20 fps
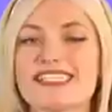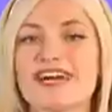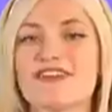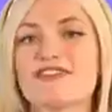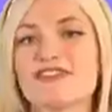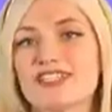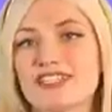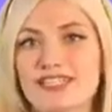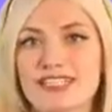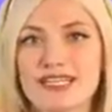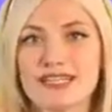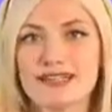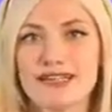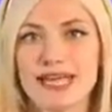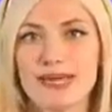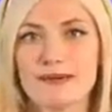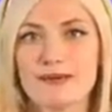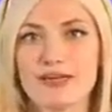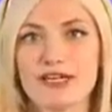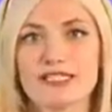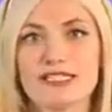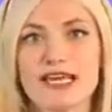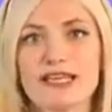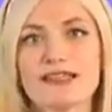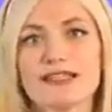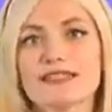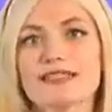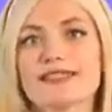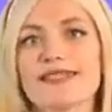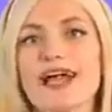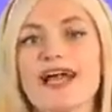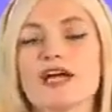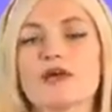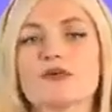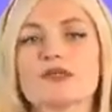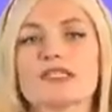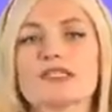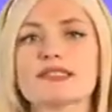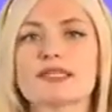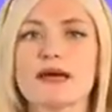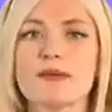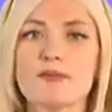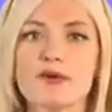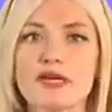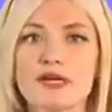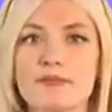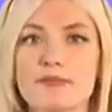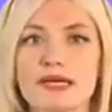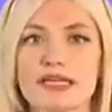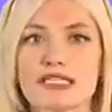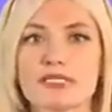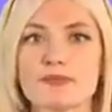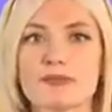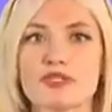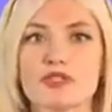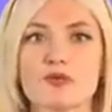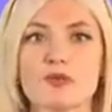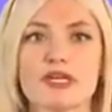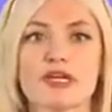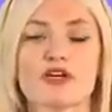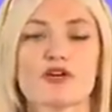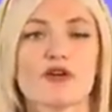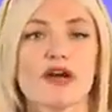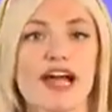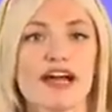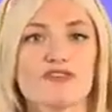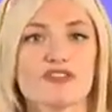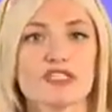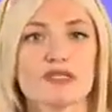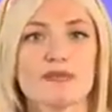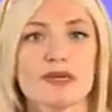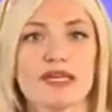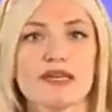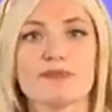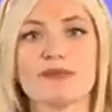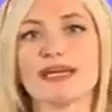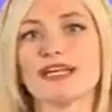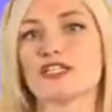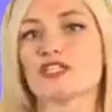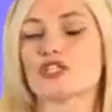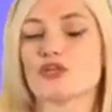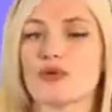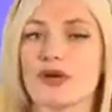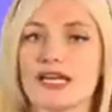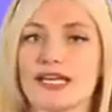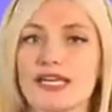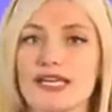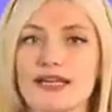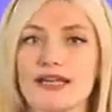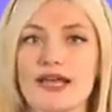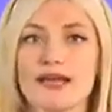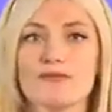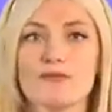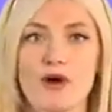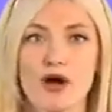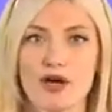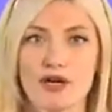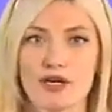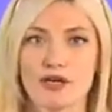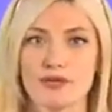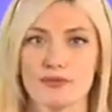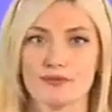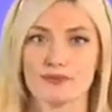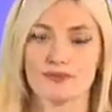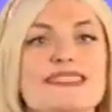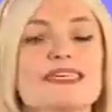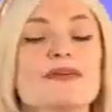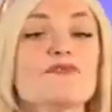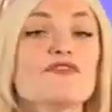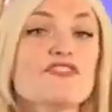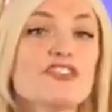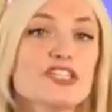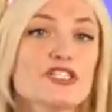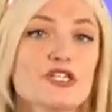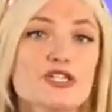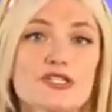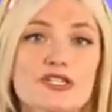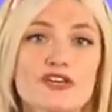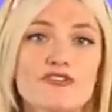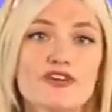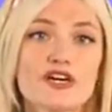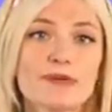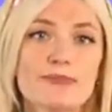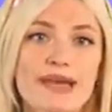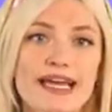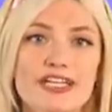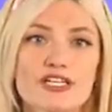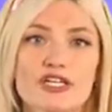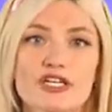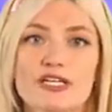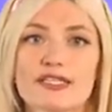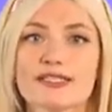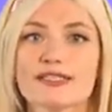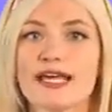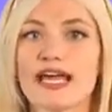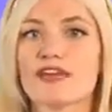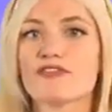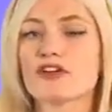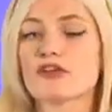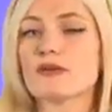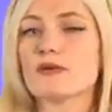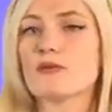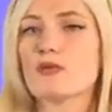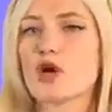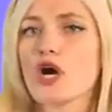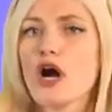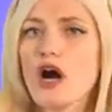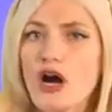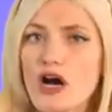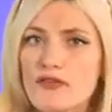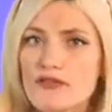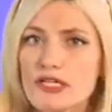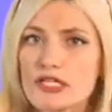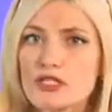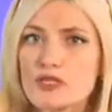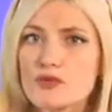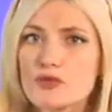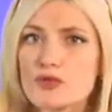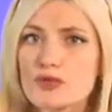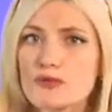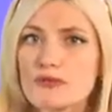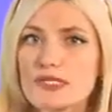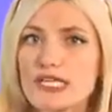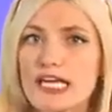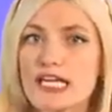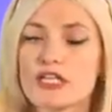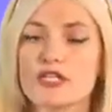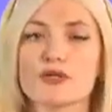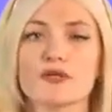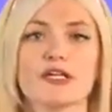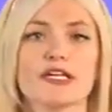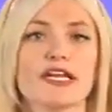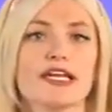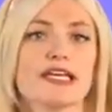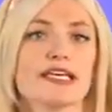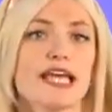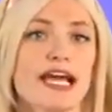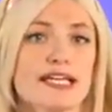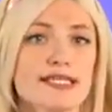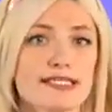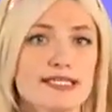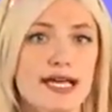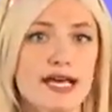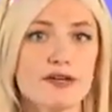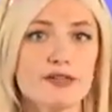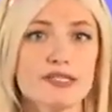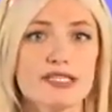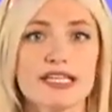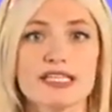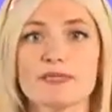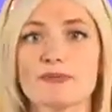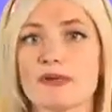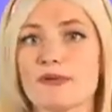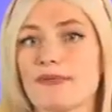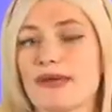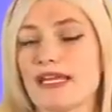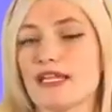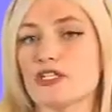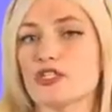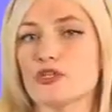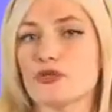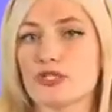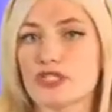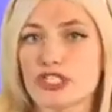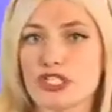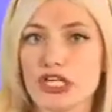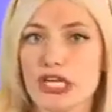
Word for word: definitely glamorous and the style was somewhat a mix between craftsman, Mediterranean, and modern. Some features of her mansion aside from the more obvious rooms included a guest house that's been made into a